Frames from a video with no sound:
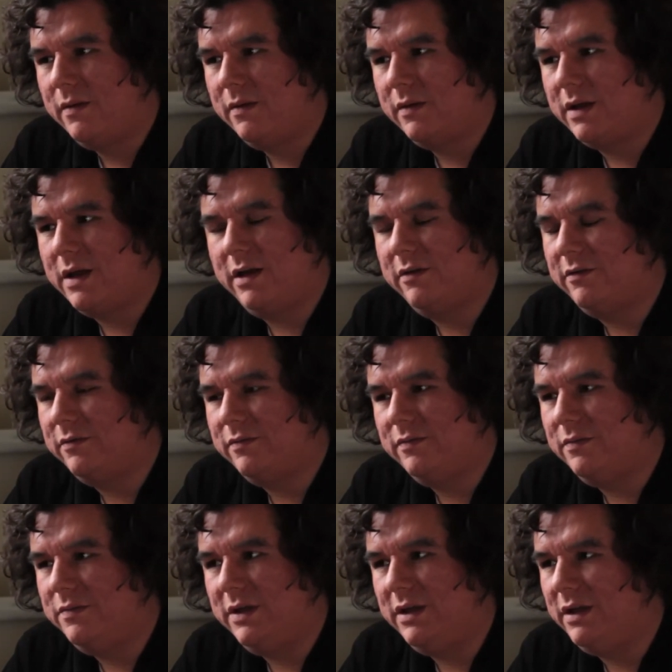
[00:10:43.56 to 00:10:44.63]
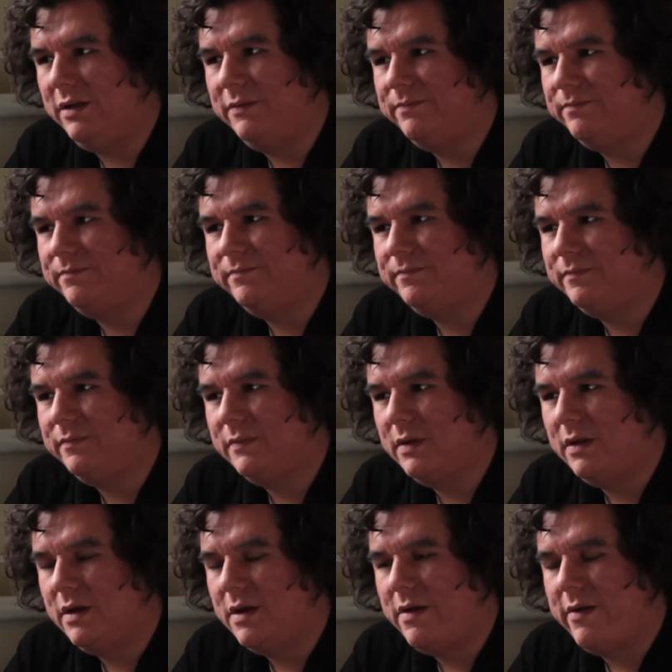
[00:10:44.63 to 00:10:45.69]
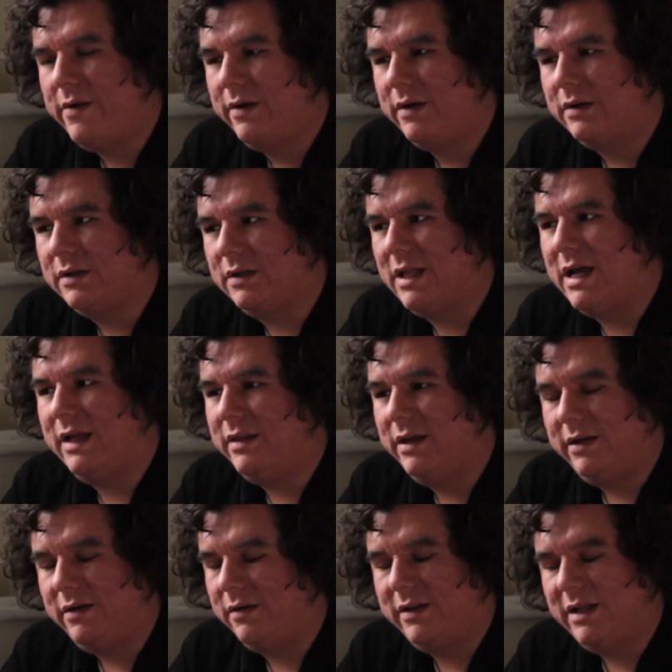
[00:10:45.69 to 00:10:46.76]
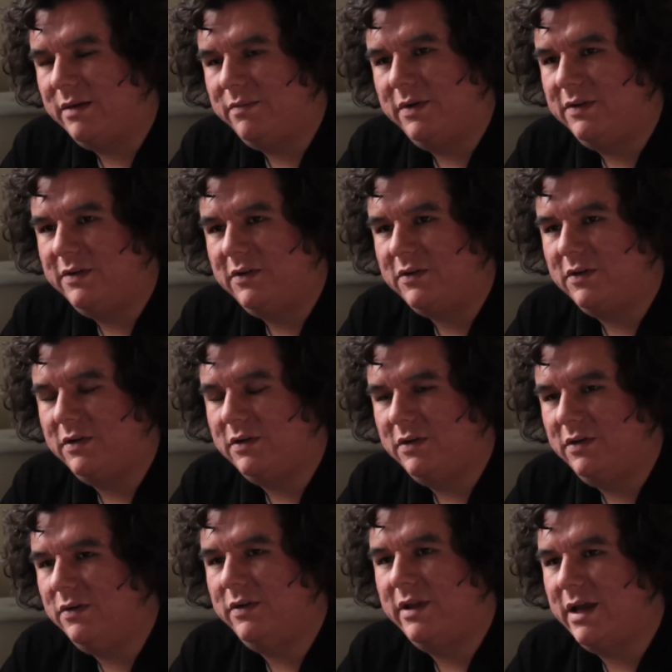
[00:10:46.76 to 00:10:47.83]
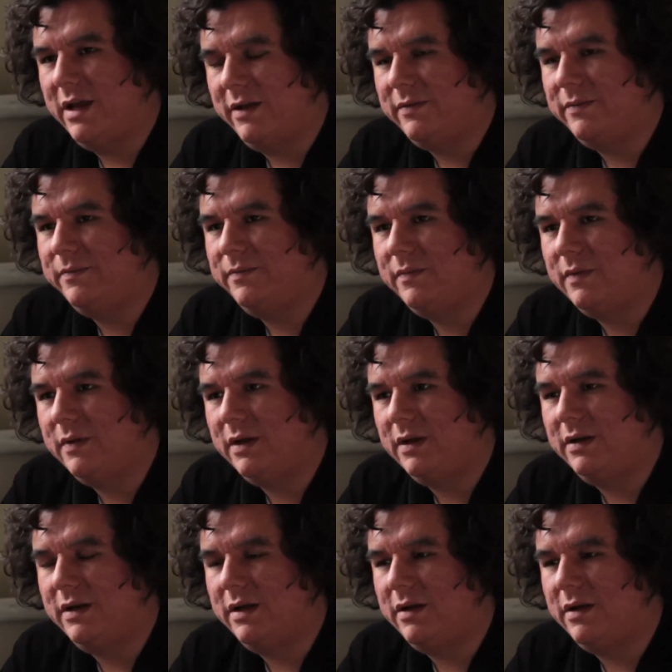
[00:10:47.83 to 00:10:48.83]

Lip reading: kind of be glad that you're in that position to do that. And